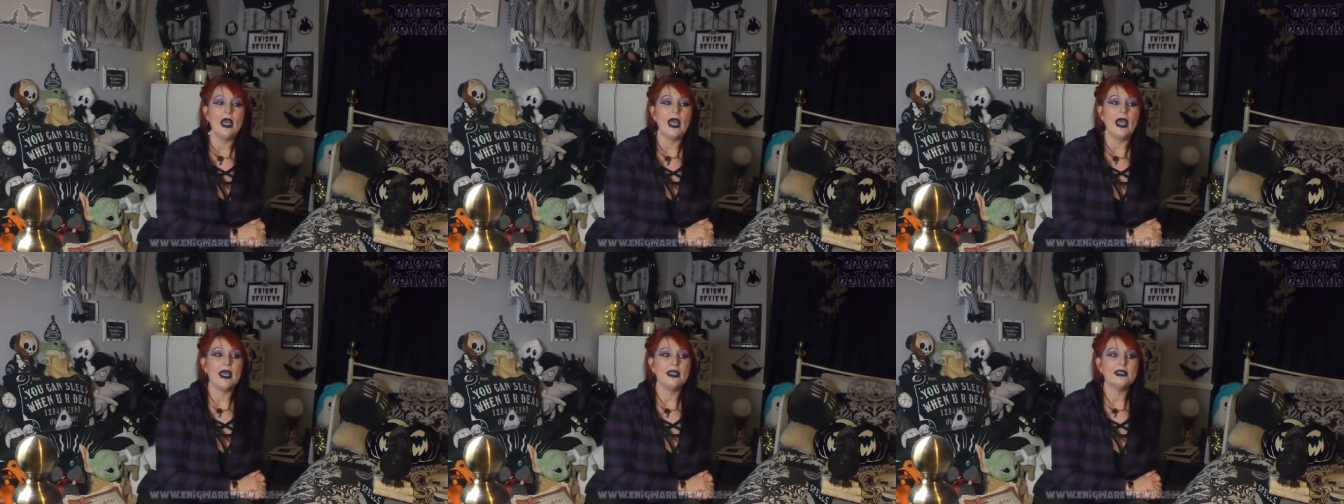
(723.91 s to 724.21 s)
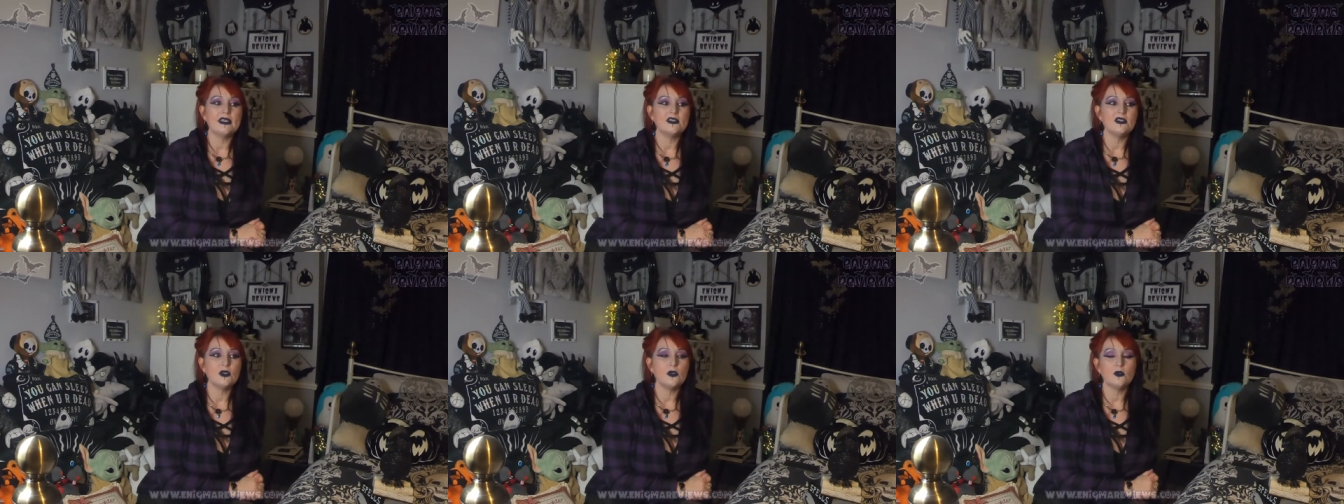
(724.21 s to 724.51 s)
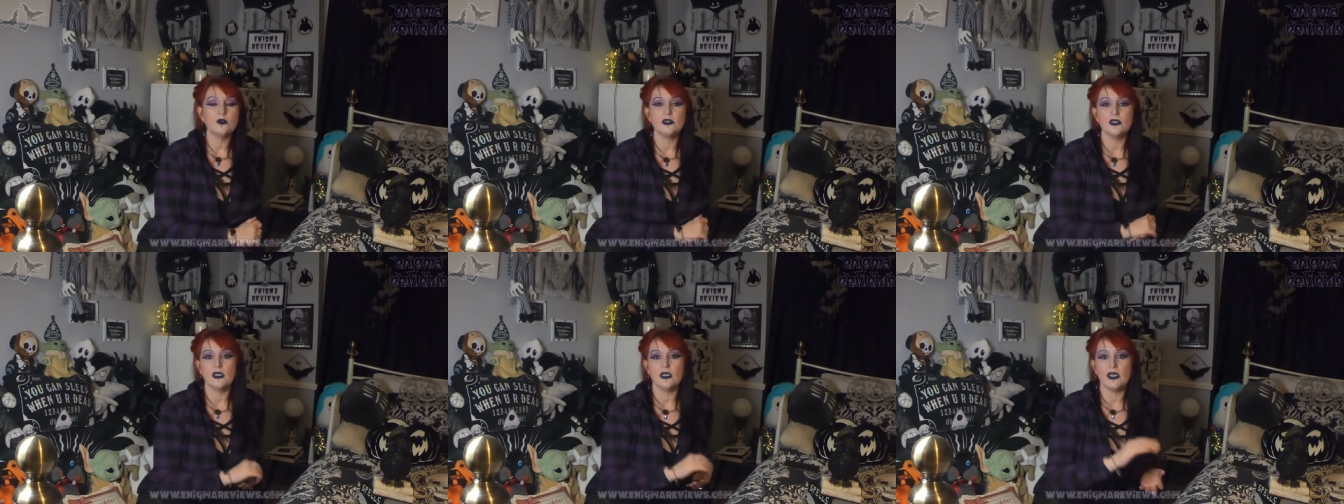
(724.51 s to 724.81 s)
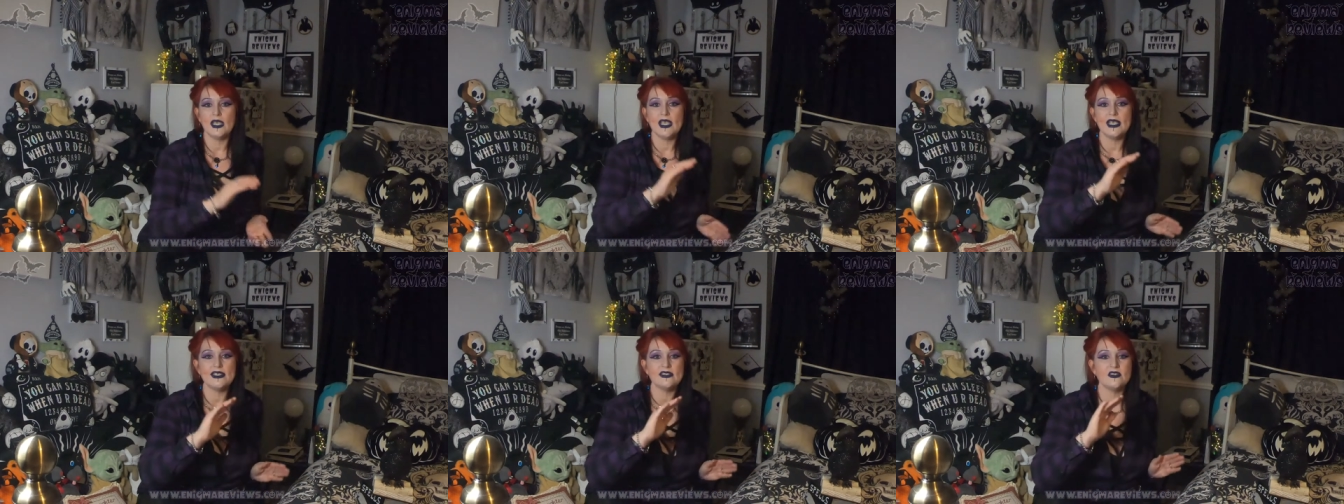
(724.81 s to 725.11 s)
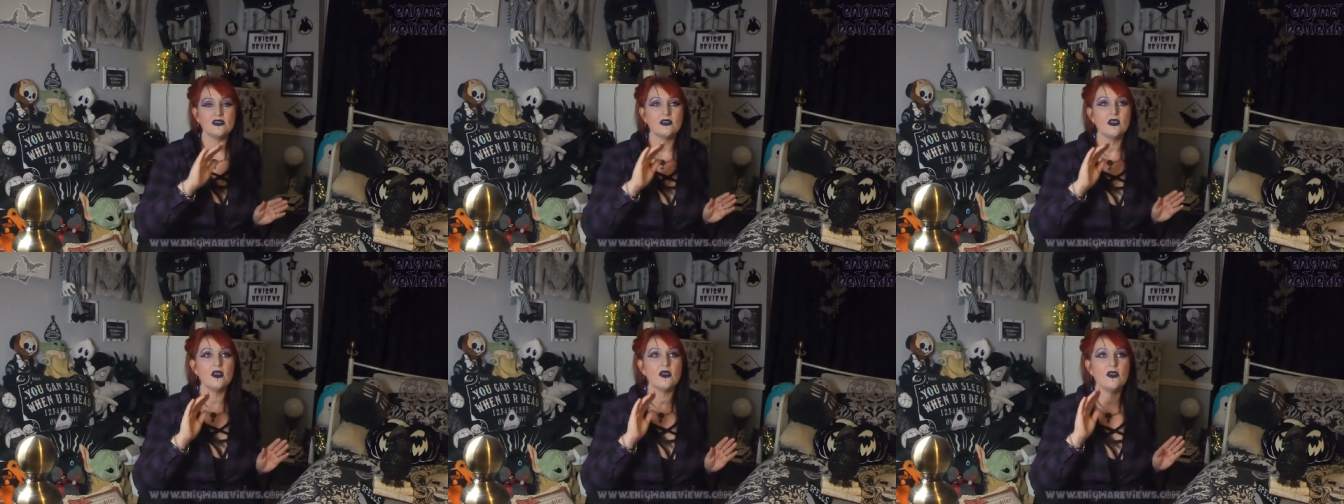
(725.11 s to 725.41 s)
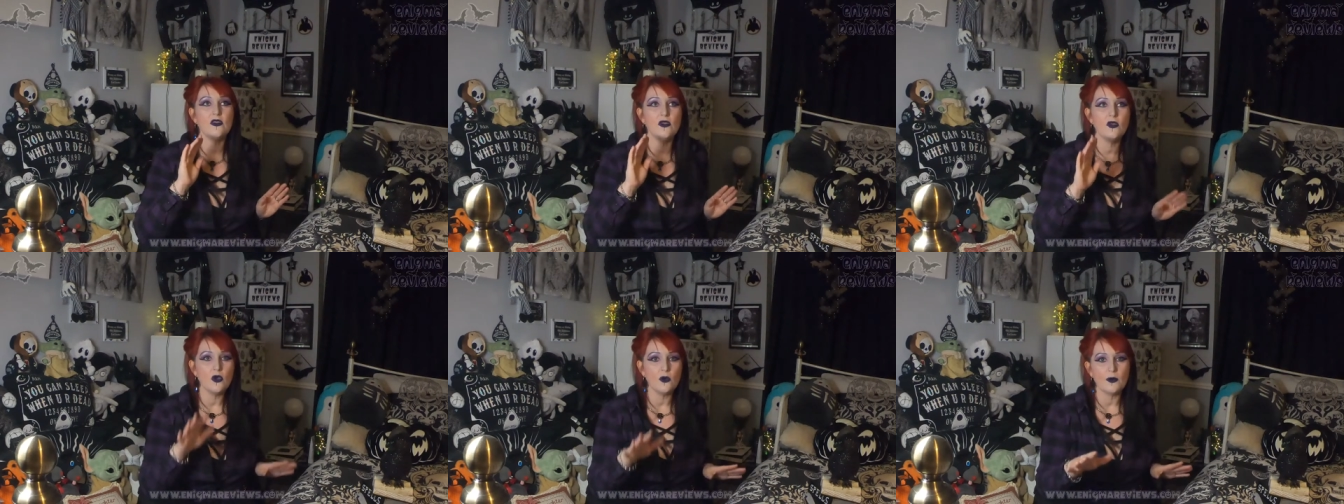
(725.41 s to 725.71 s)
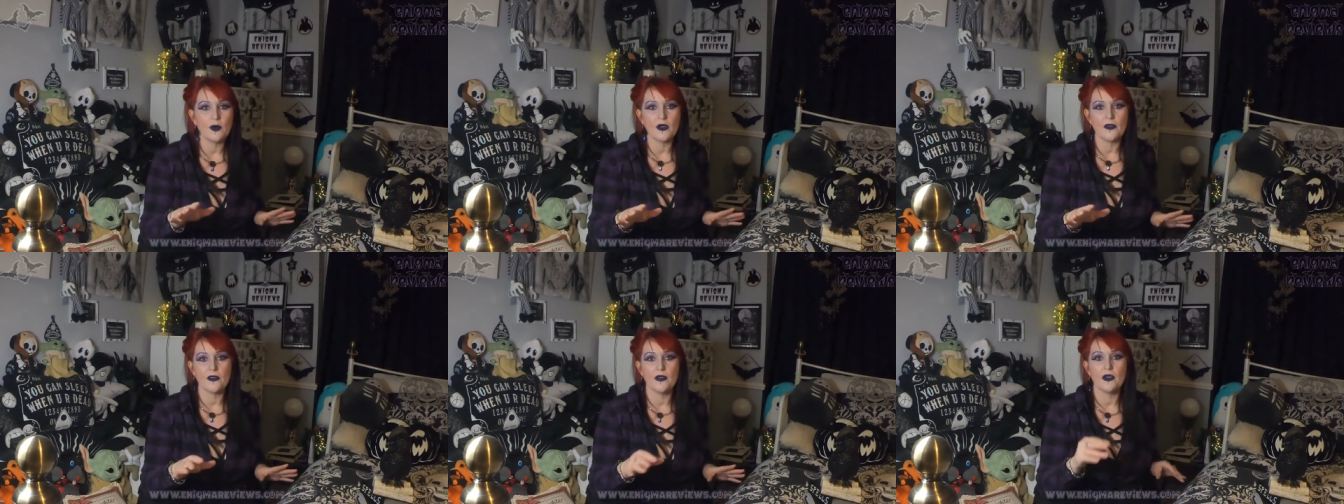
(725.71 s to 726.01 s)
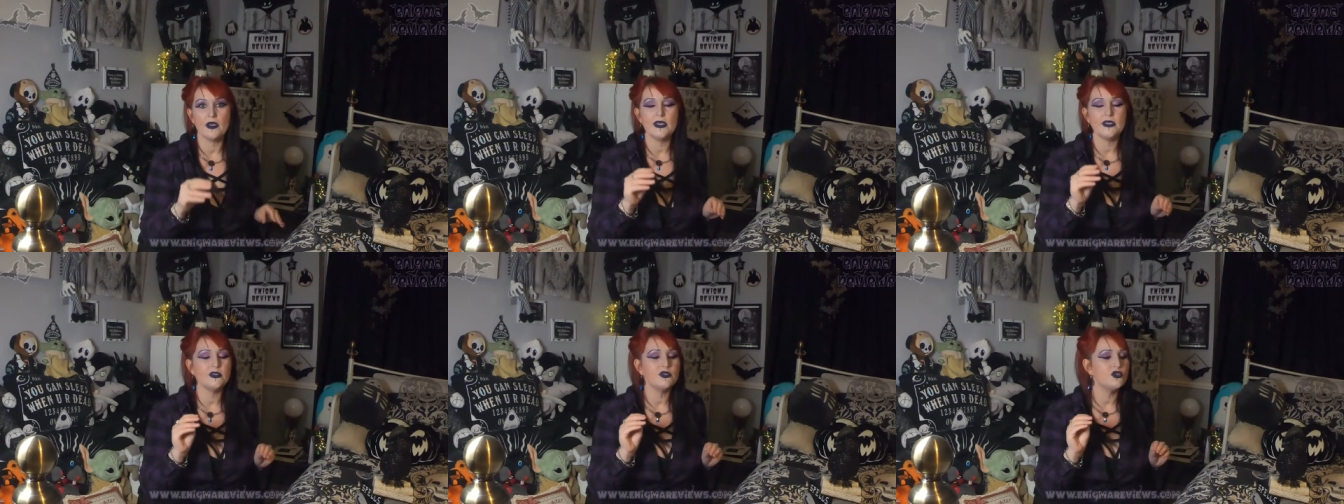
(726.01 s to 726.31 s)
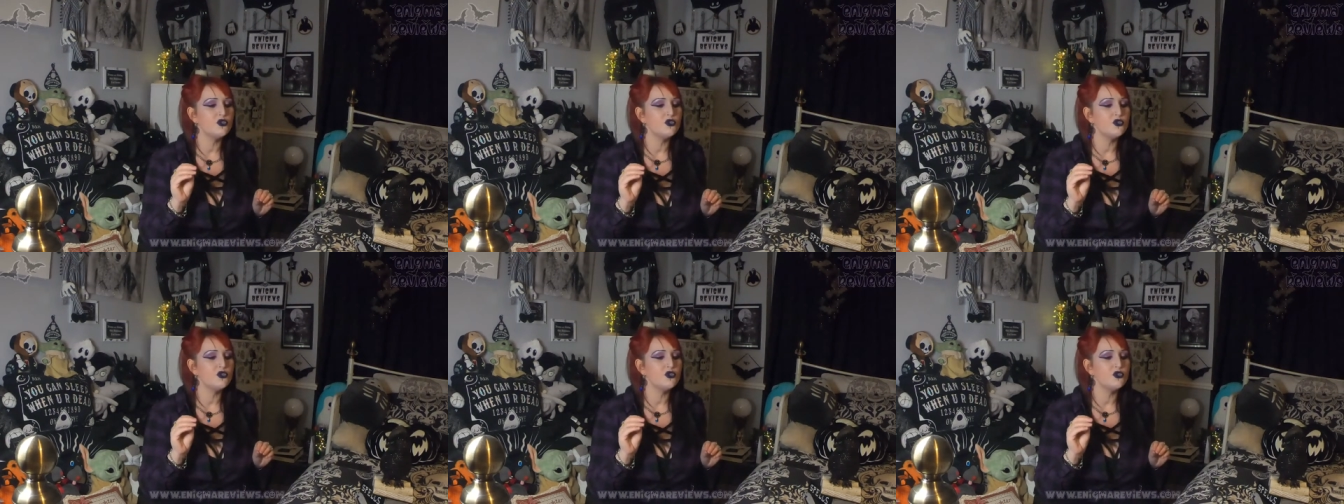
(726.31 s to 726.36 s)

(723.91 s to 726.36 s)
And I told her, it's no bother,